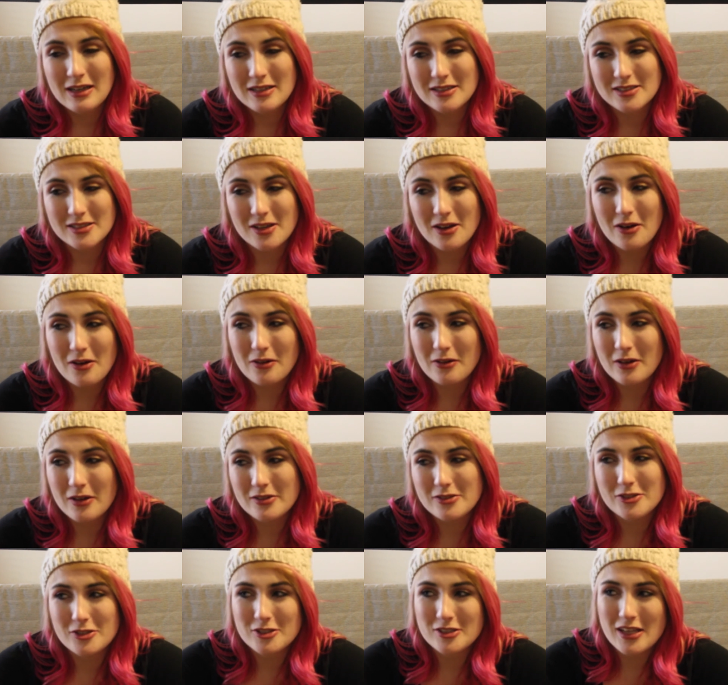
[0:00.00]
So
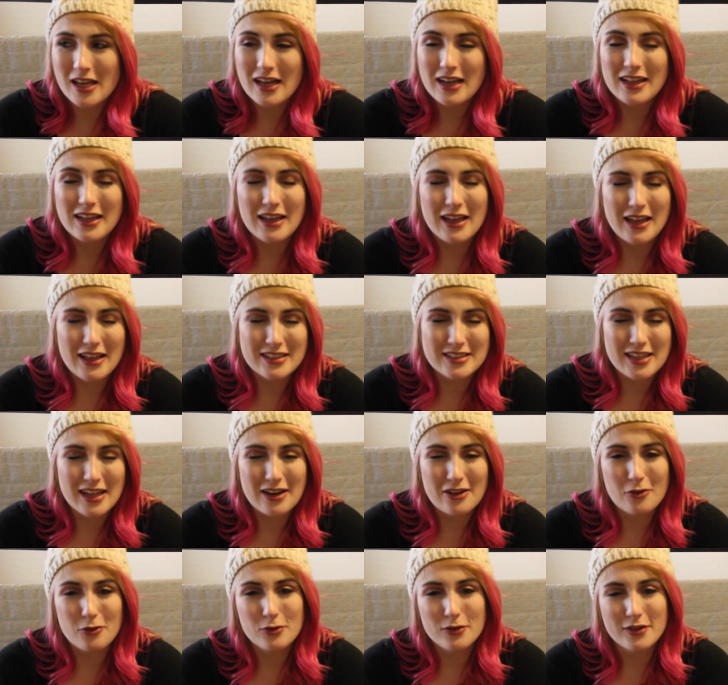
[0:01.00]
it's just kind of
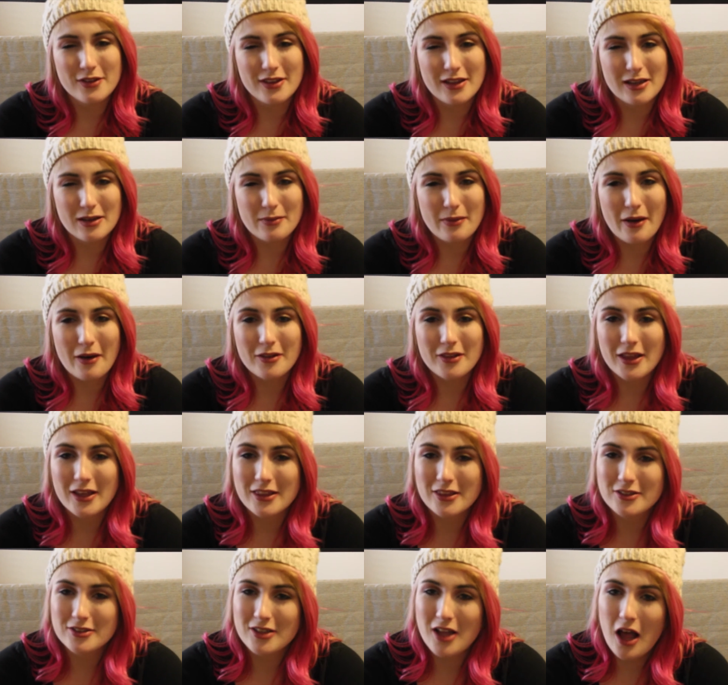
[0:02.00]
cool to think about,
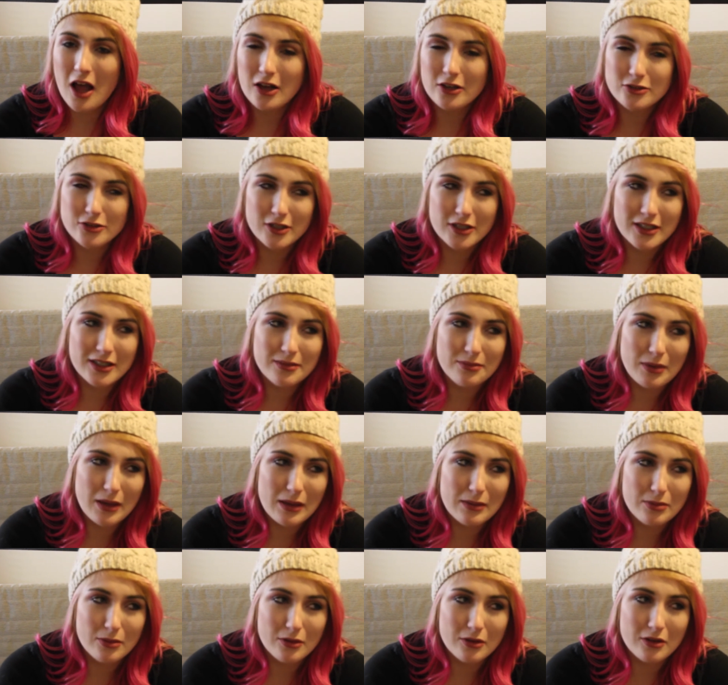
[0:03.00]
like, there's 100
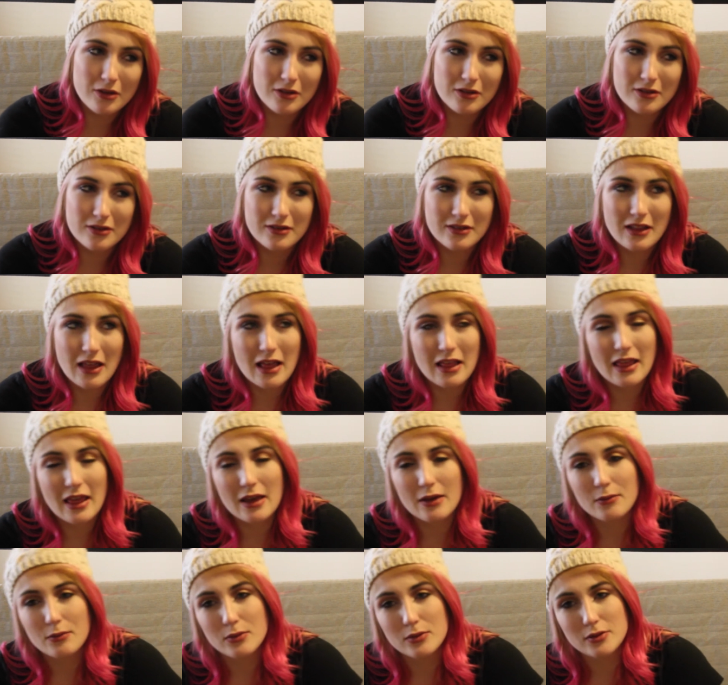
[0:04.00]
people that
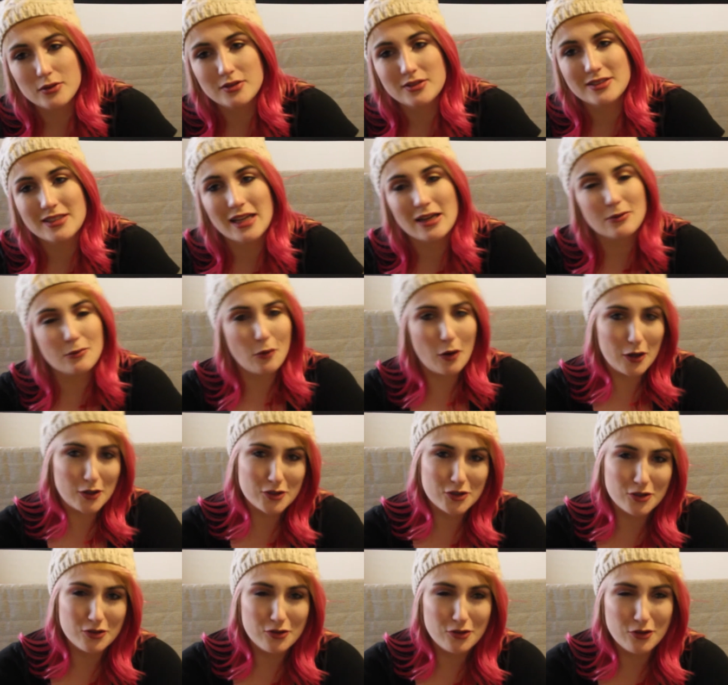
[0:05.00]
like would sit and
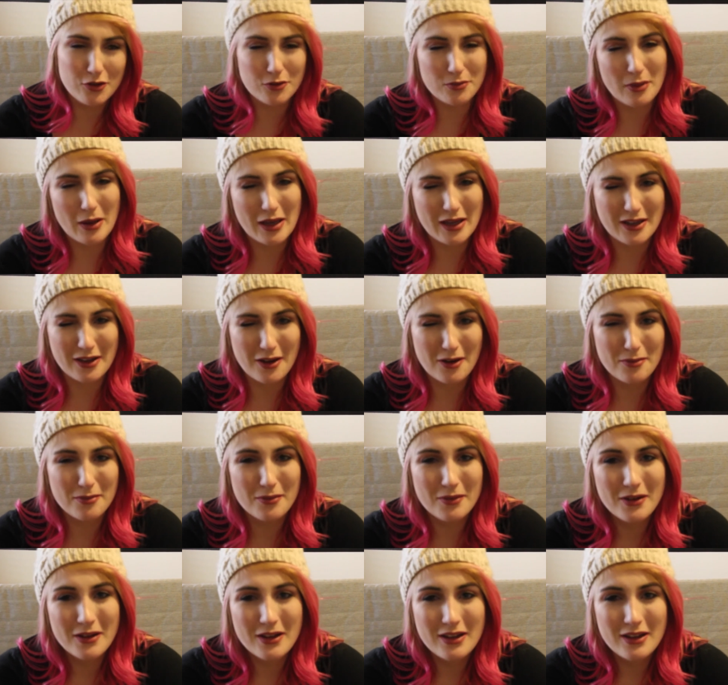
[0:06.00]
watch you do makeup.